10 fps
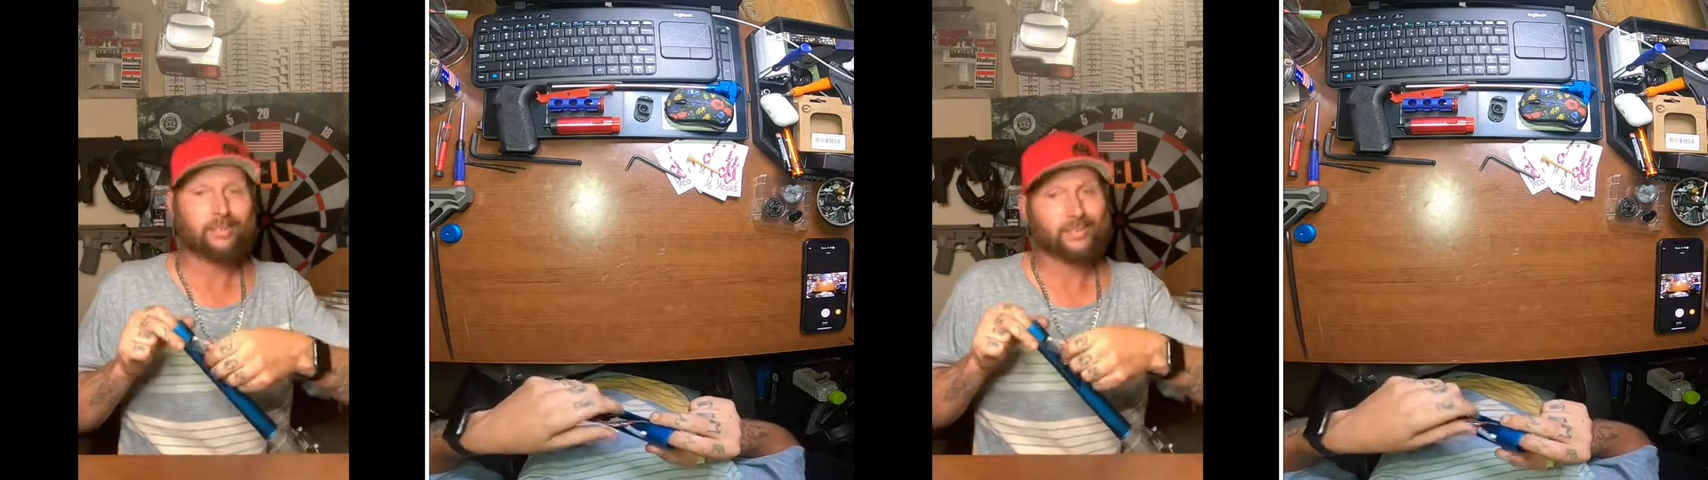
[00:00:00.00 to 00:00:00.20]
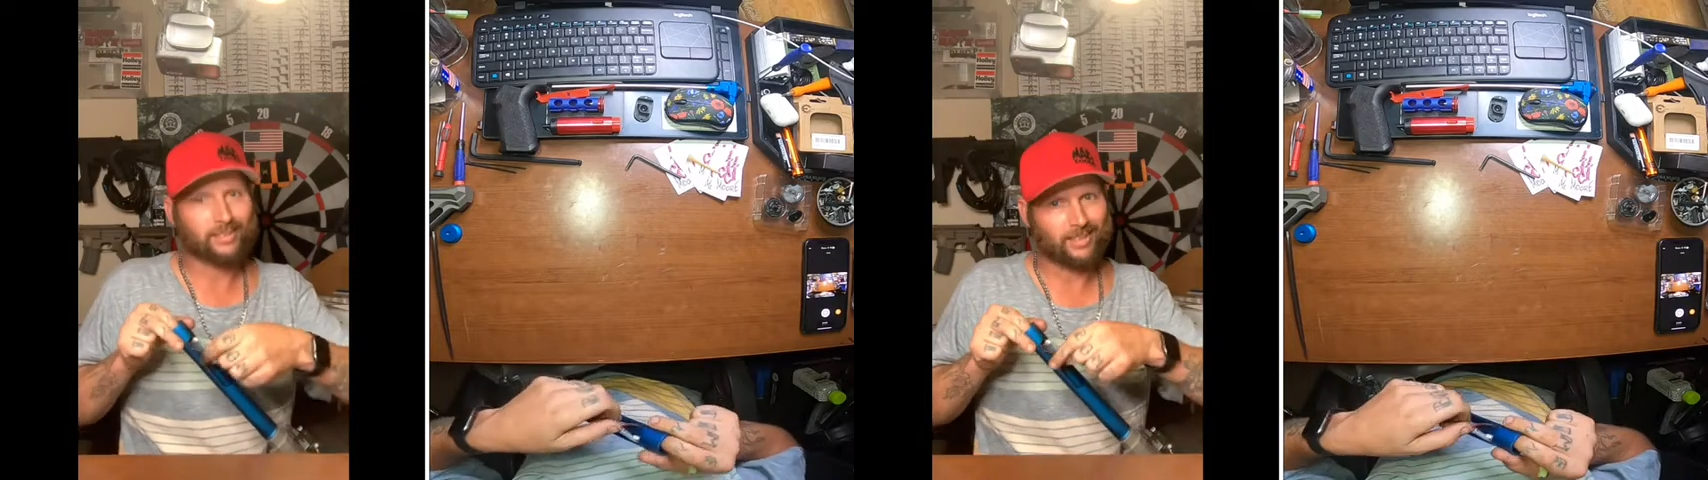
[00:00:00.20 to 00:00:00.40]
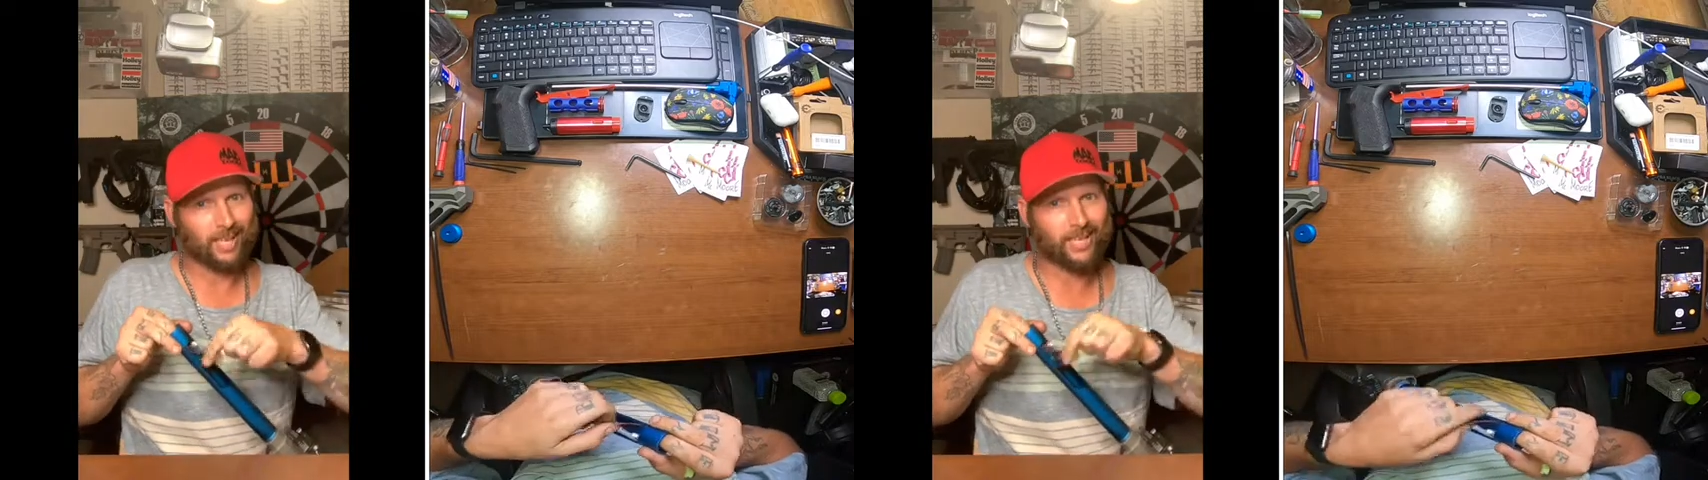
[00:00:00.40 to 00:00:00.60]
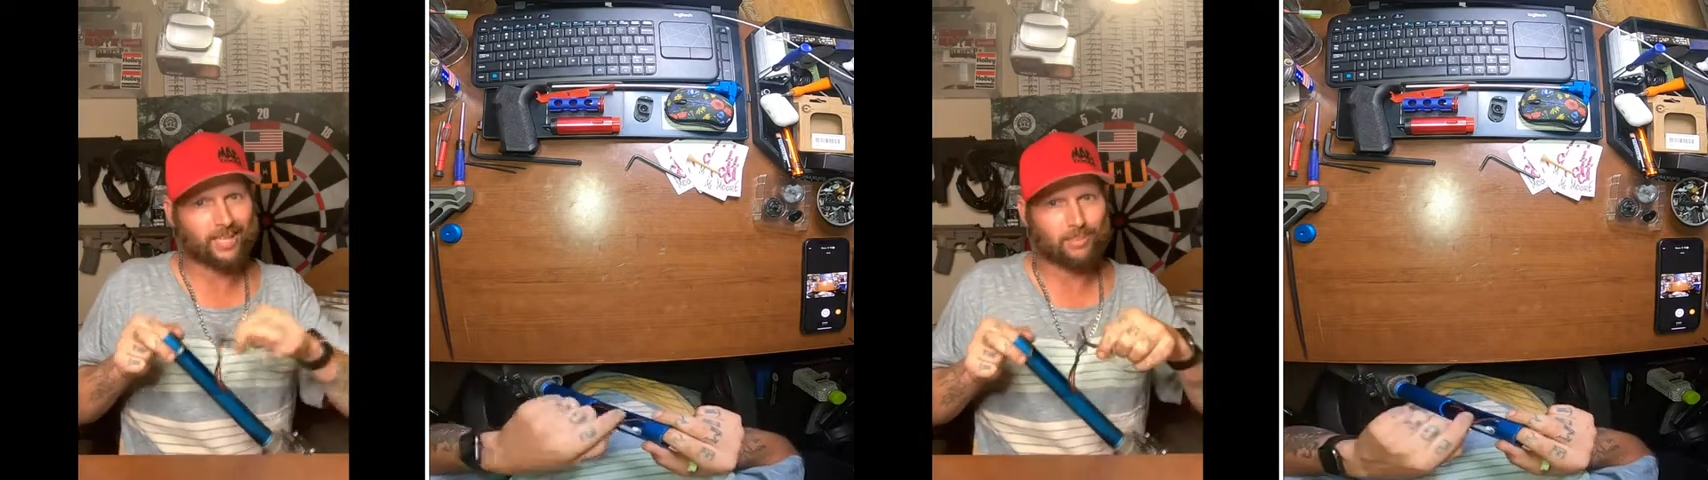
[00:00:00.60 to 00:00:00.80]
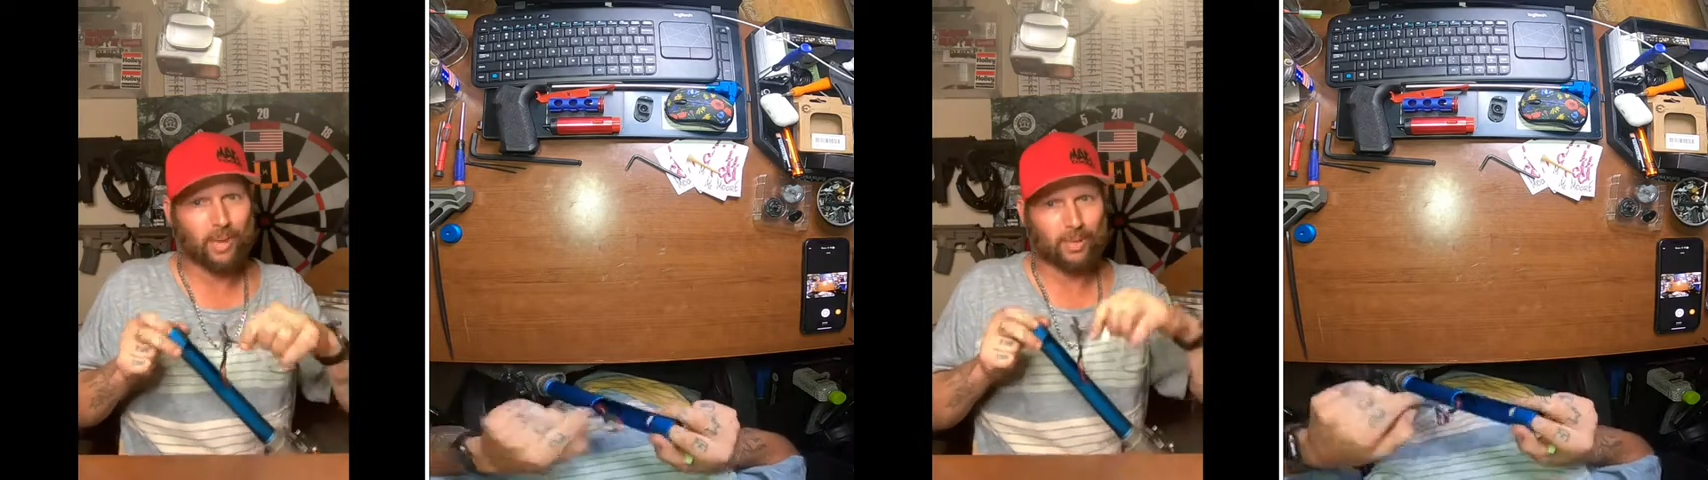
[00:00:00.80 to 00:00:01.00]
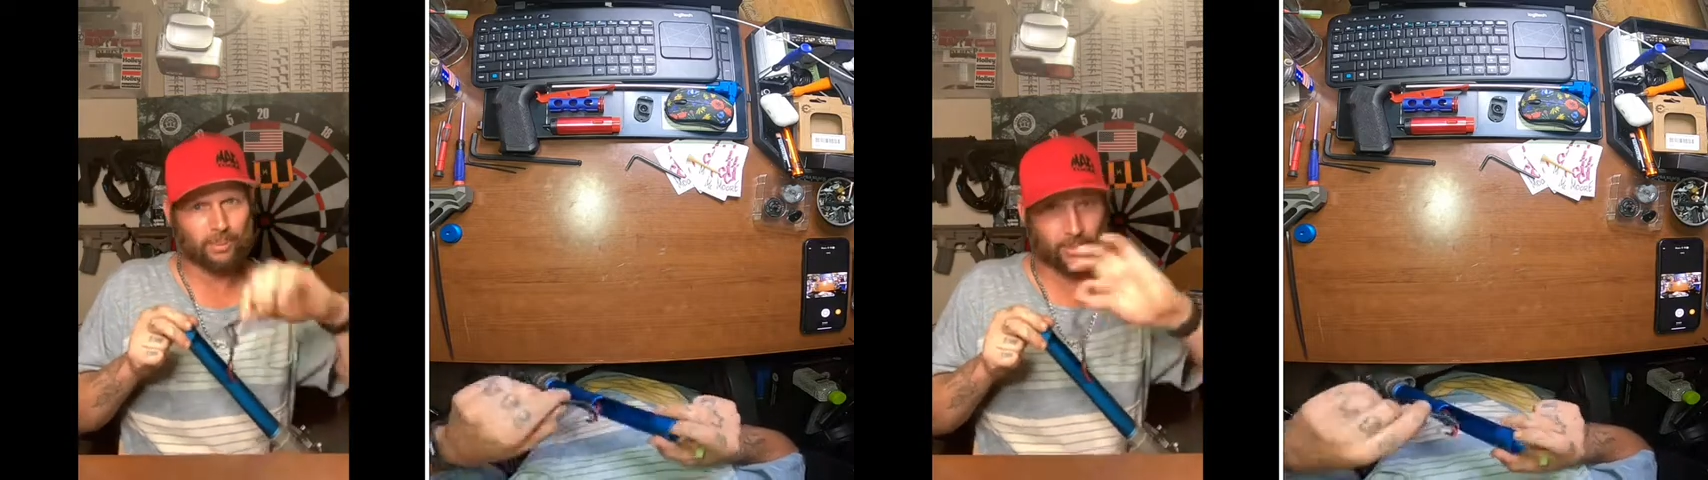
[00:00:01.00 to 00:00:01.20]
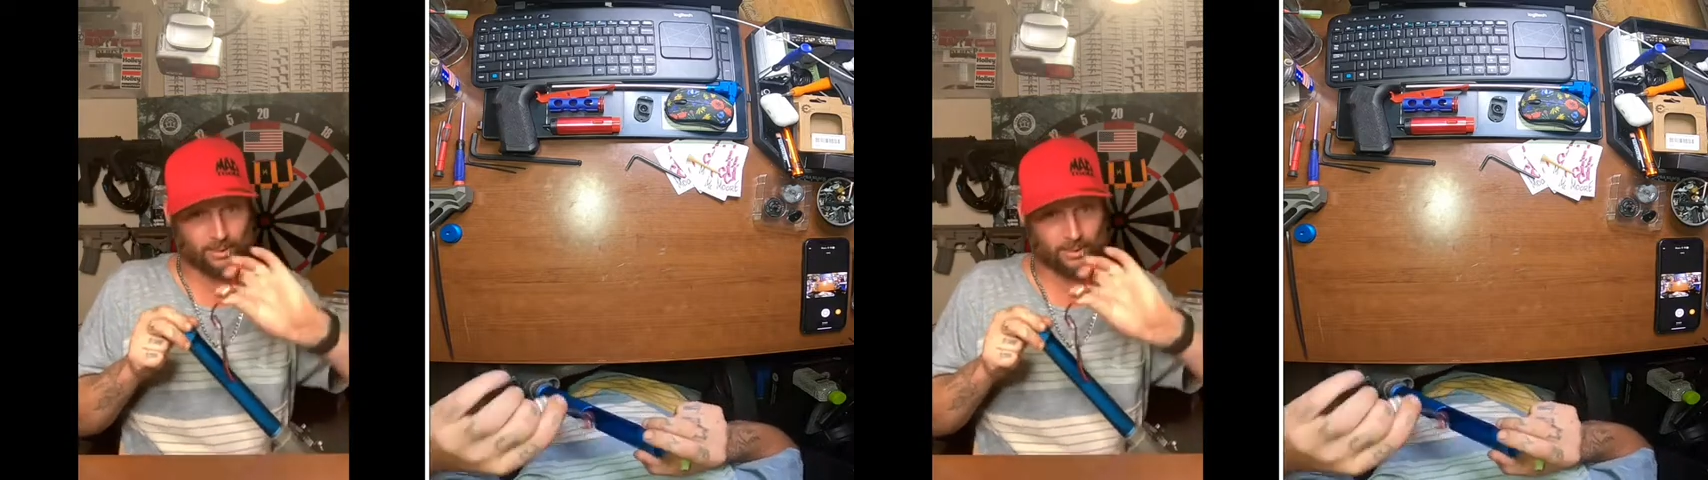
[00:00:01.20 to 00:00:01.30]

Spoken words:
Dean's, baby.